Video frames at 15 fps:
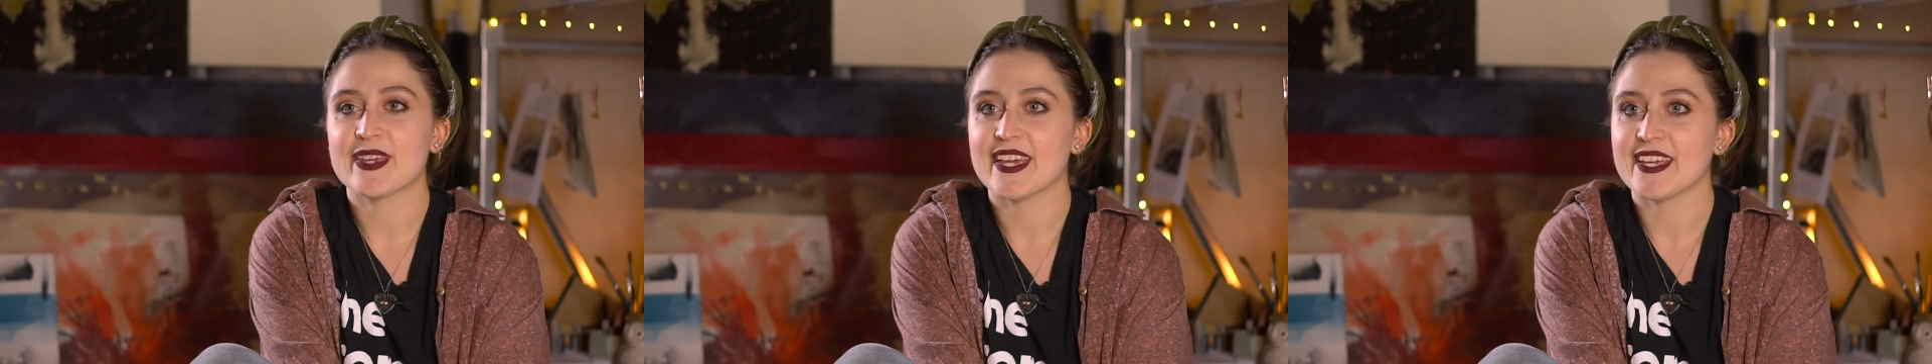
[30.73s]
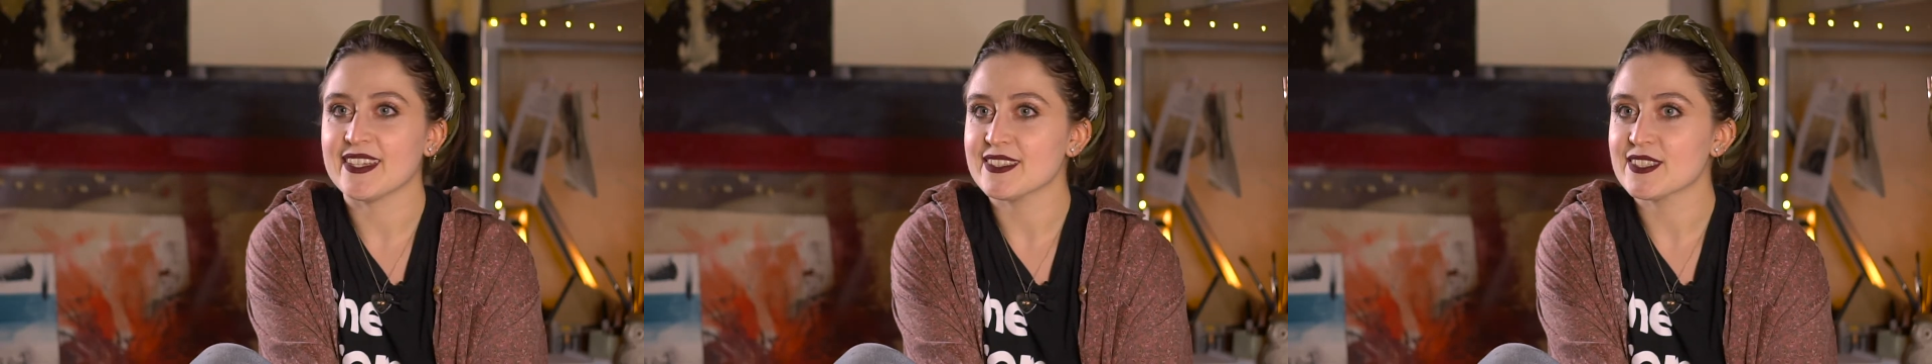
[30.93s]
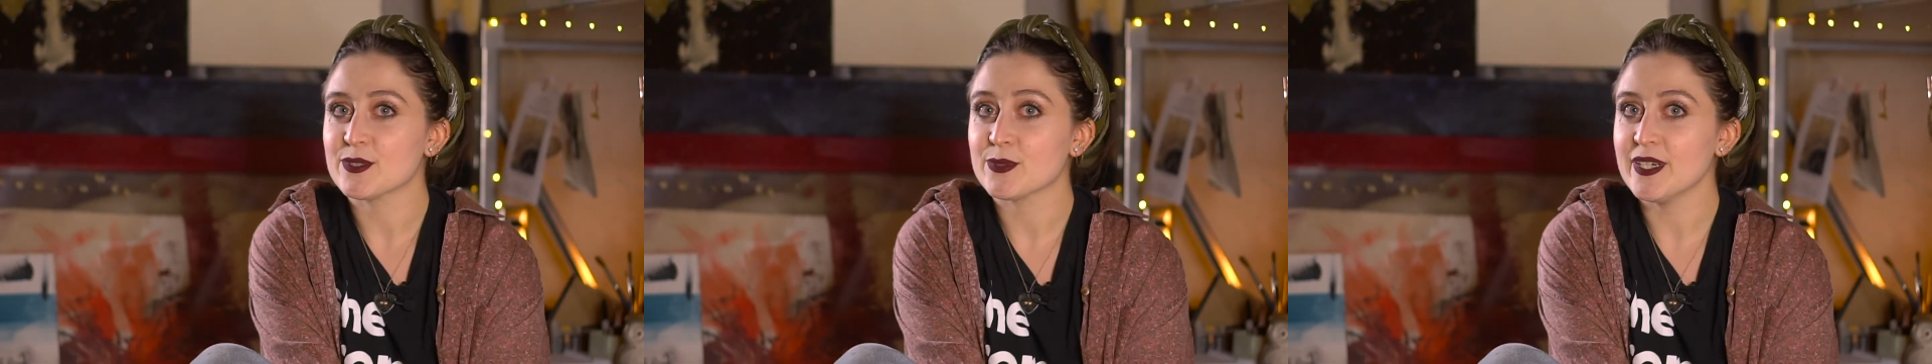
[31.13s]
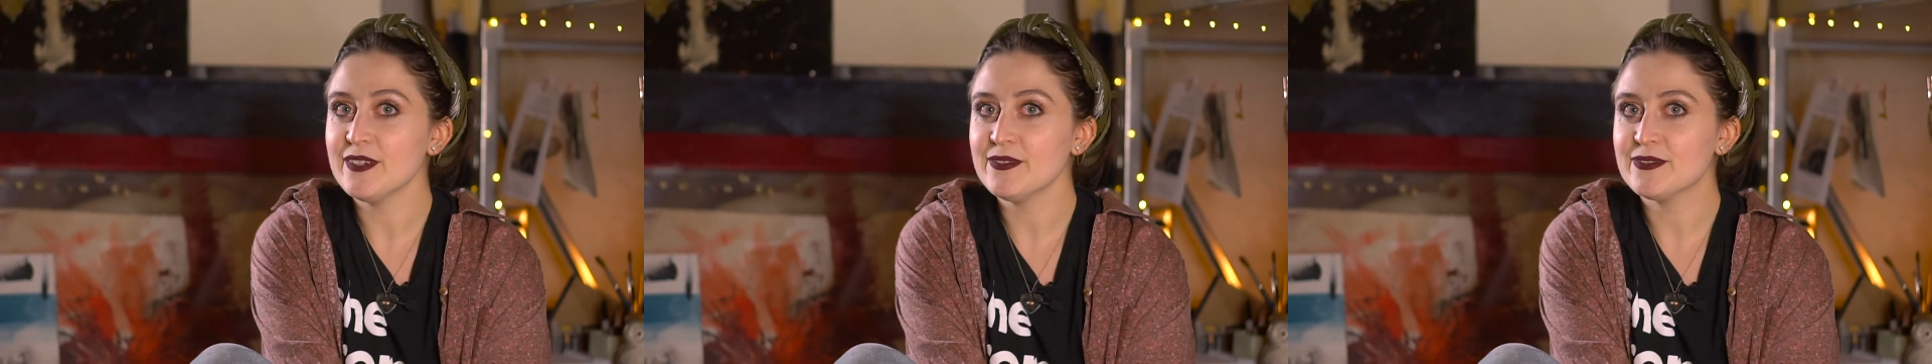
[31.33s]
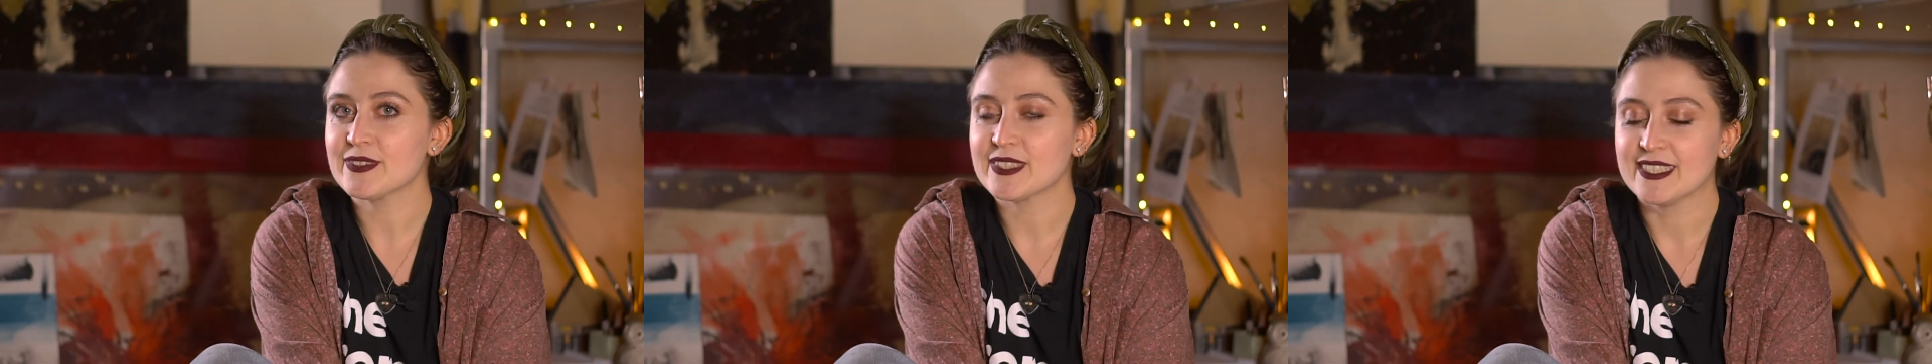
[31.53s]
Caitlyn
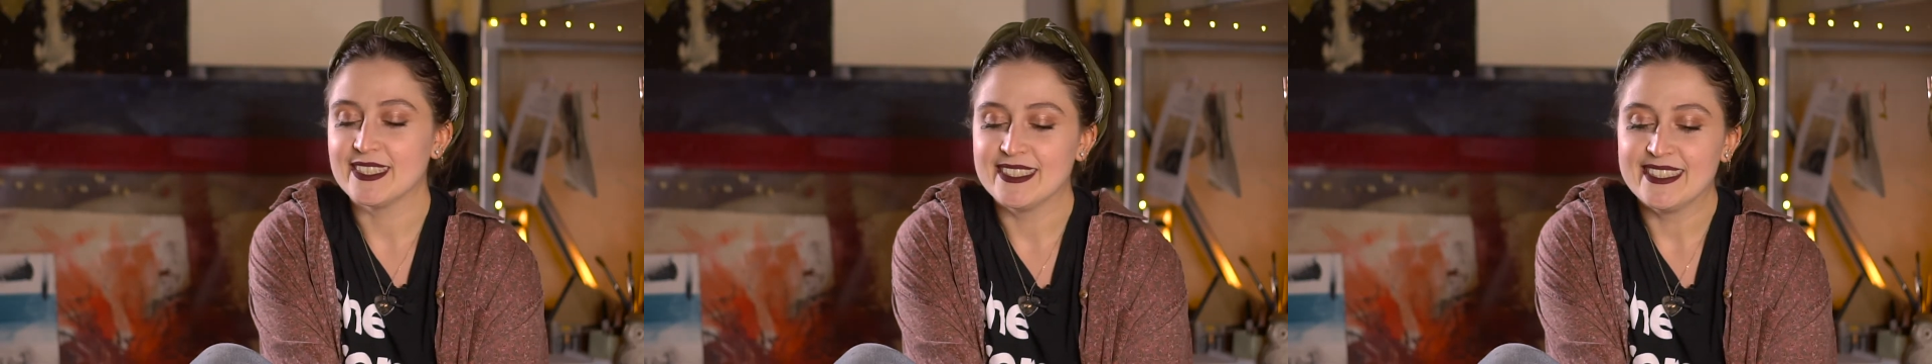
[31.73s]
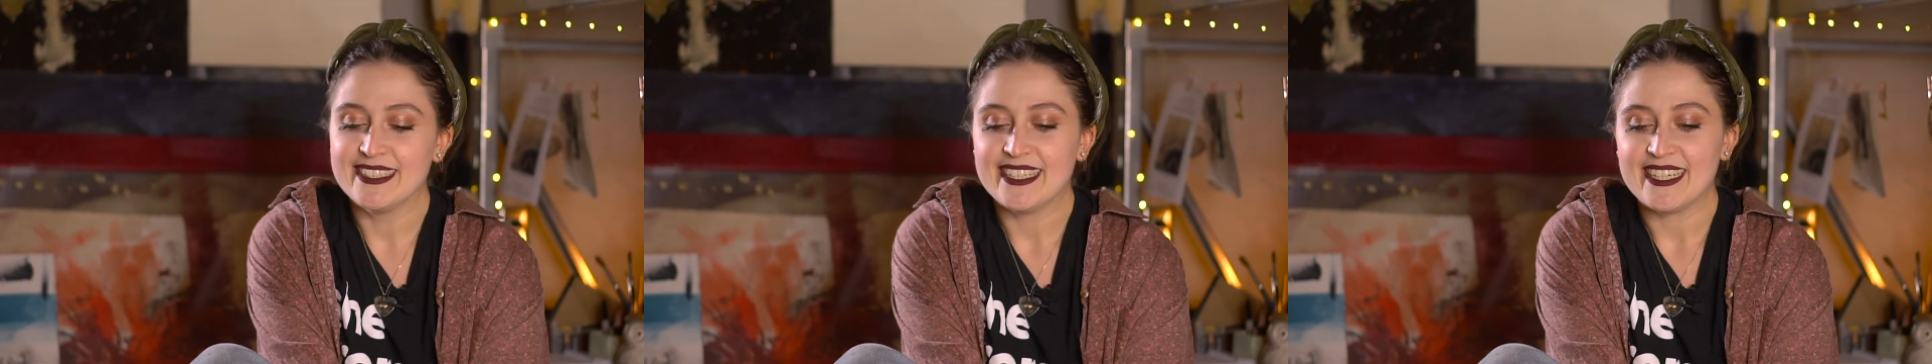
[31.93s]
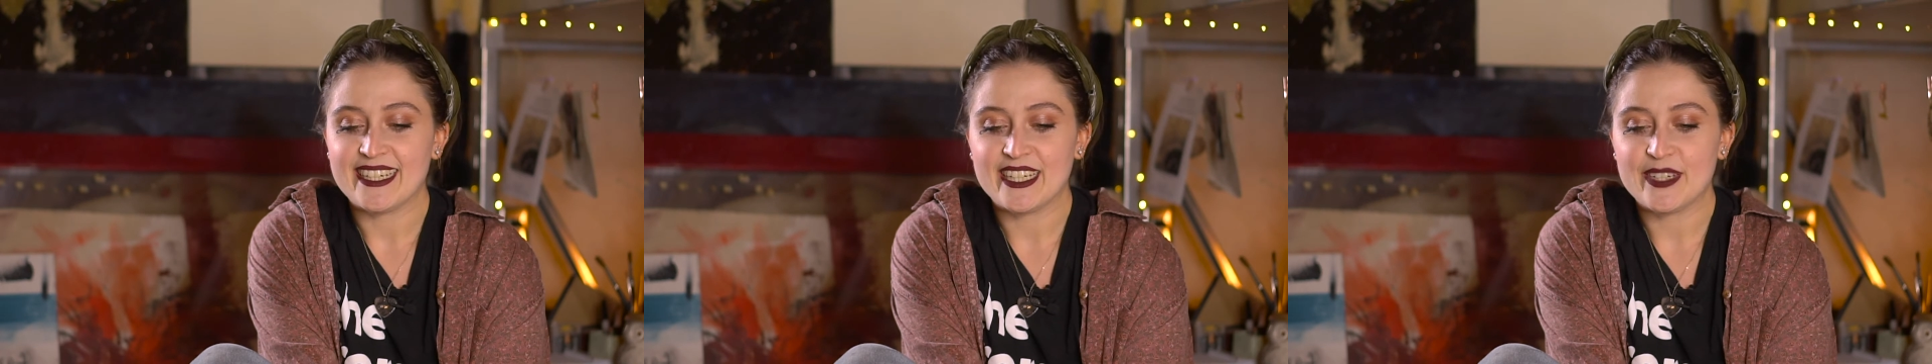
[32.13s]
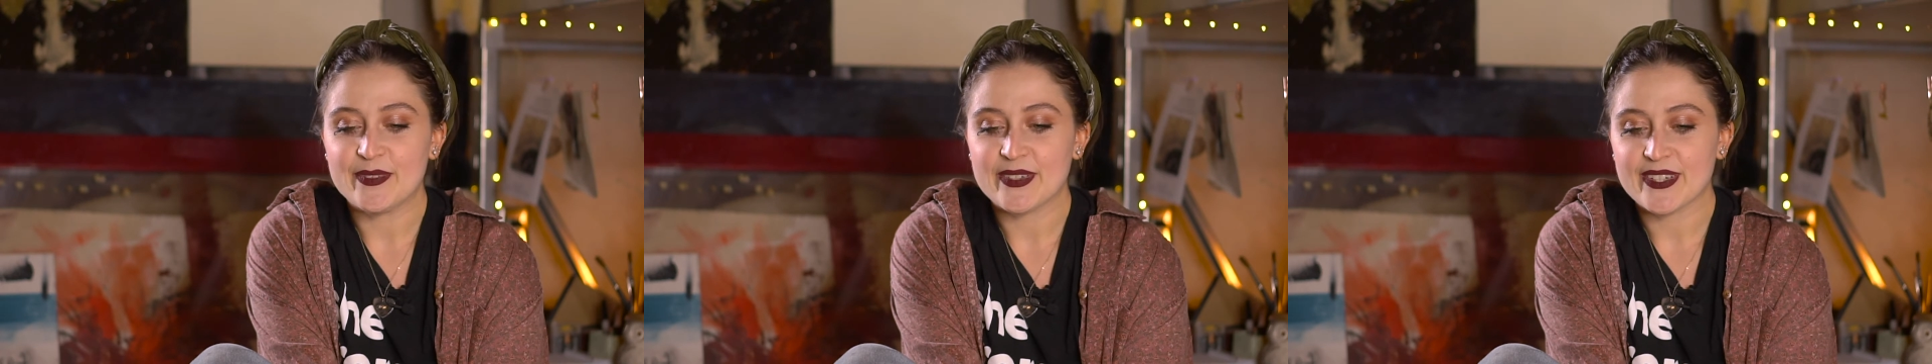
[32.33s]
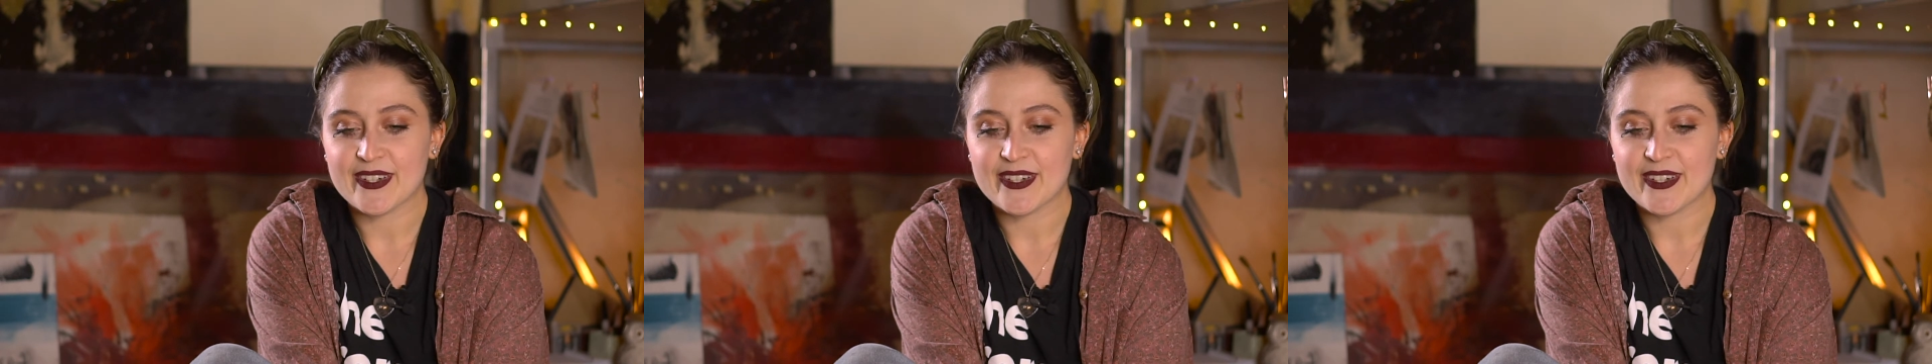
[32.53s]
Swift. I'm an